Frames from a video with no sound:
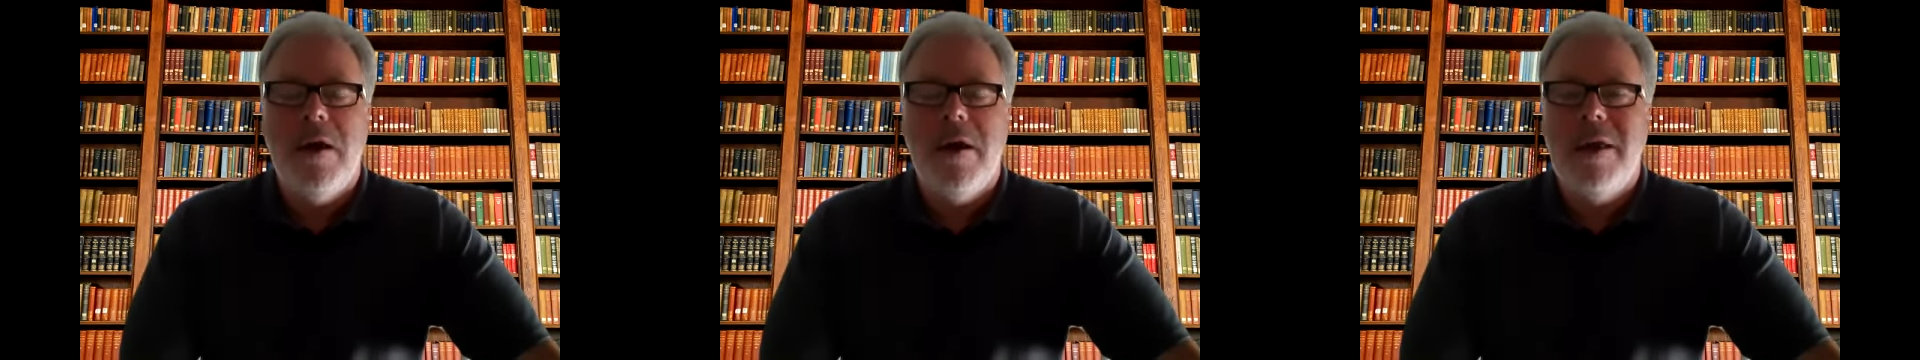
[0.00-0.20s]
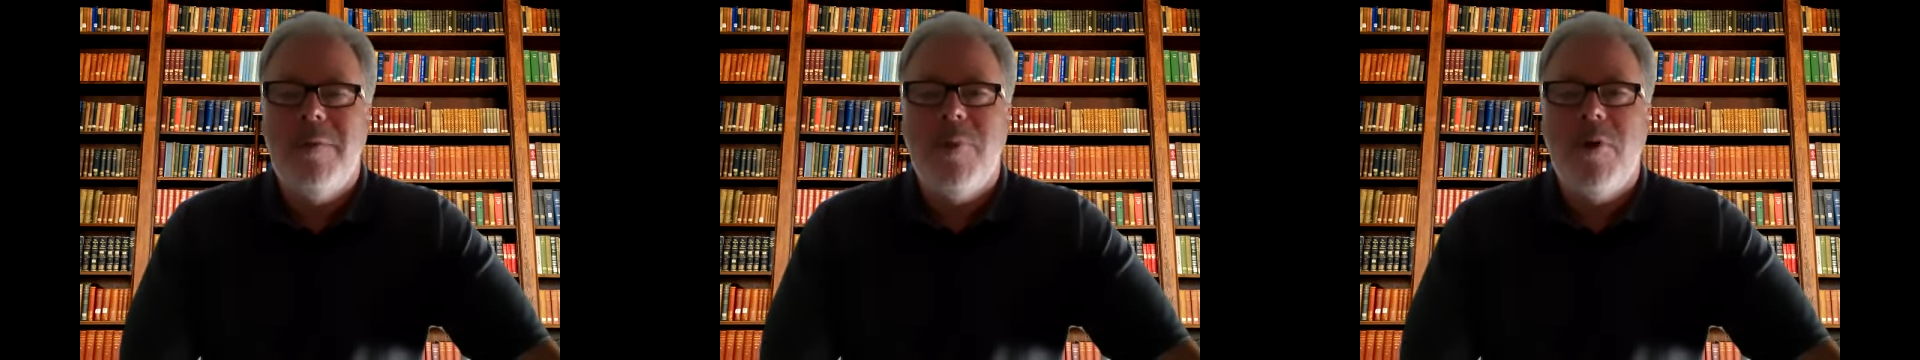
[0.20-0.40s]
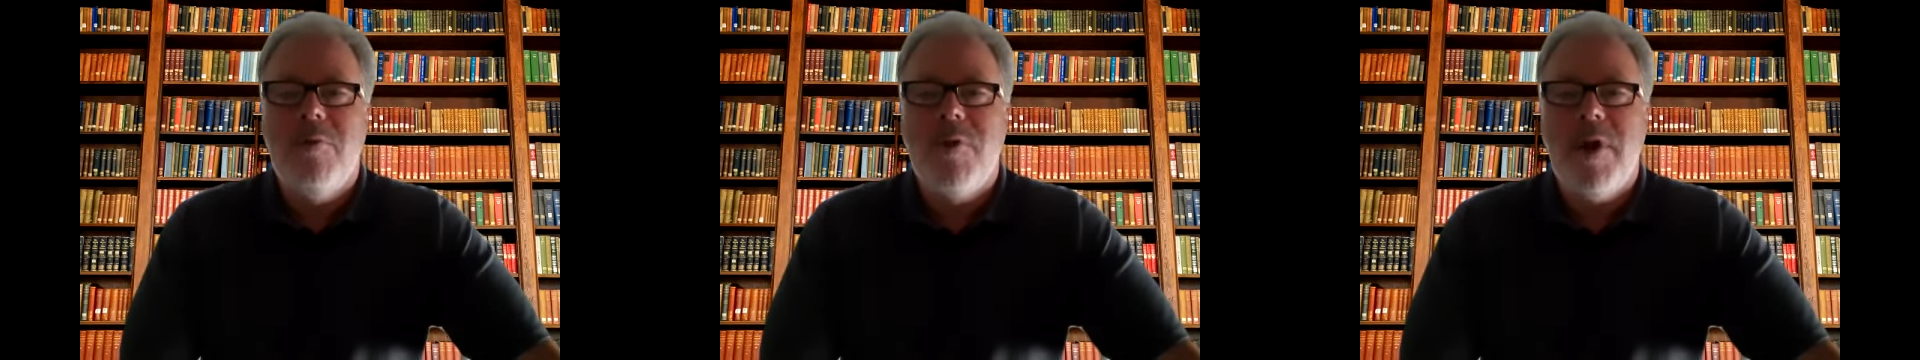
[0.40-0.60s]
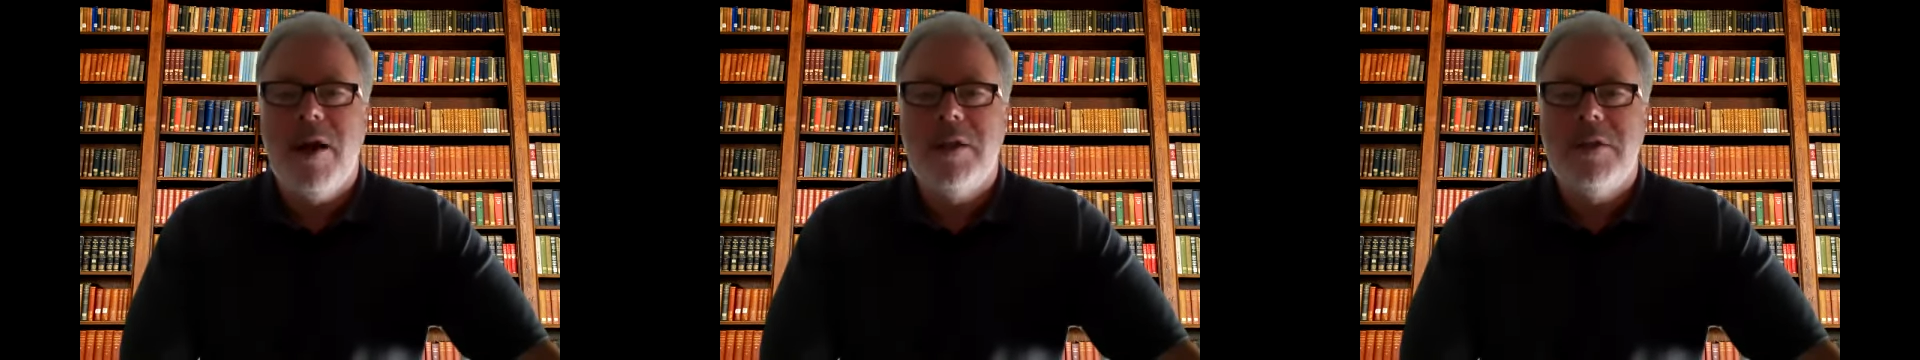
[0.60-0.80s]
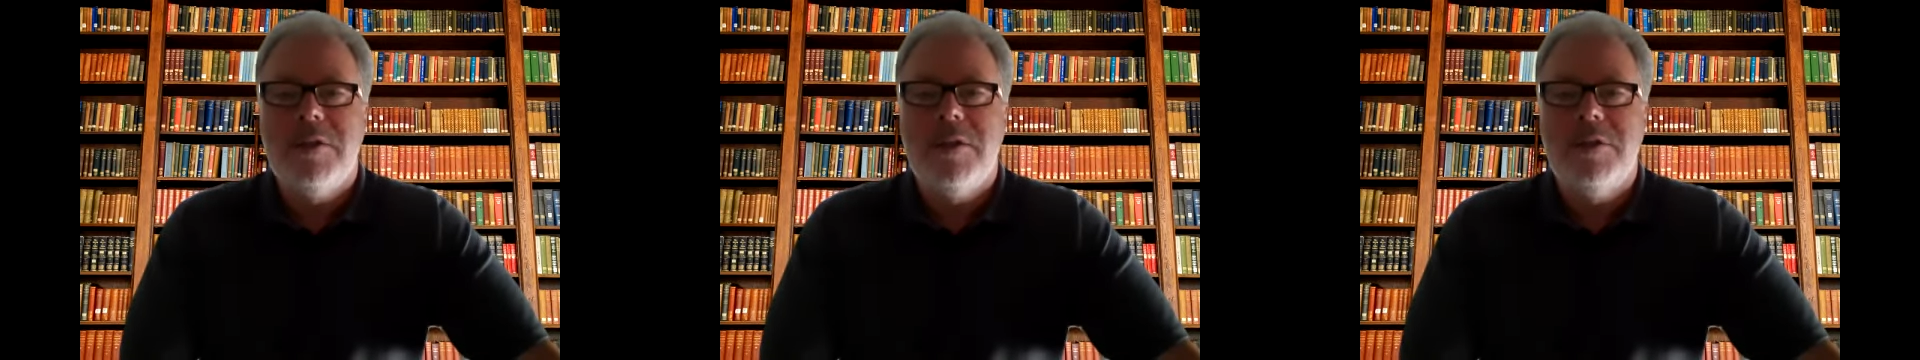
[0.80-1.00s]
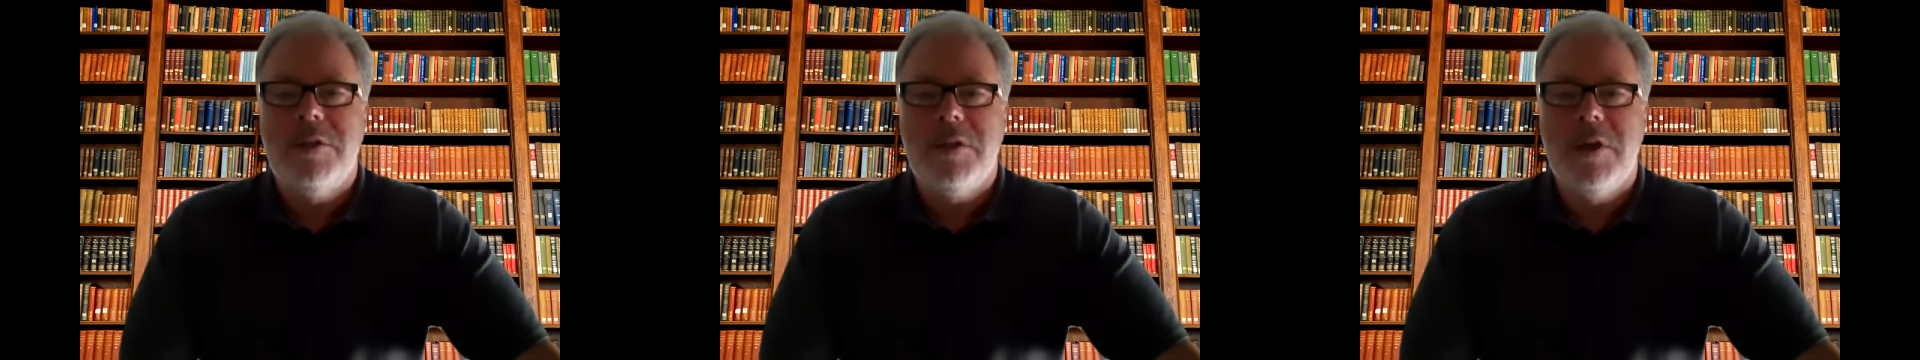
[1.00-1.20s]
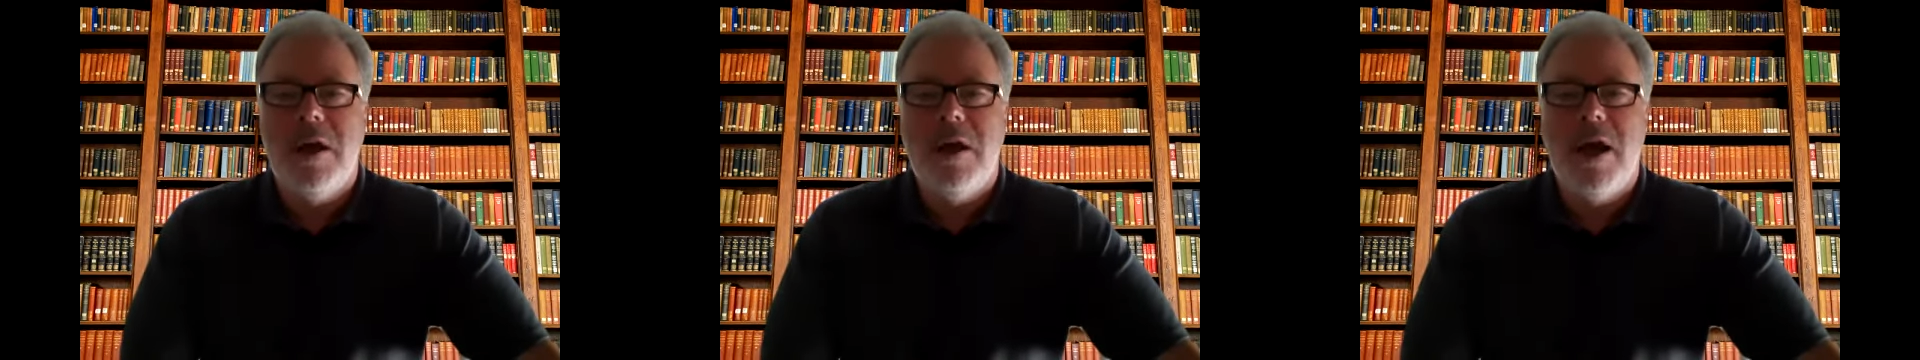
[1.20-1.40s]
It provides this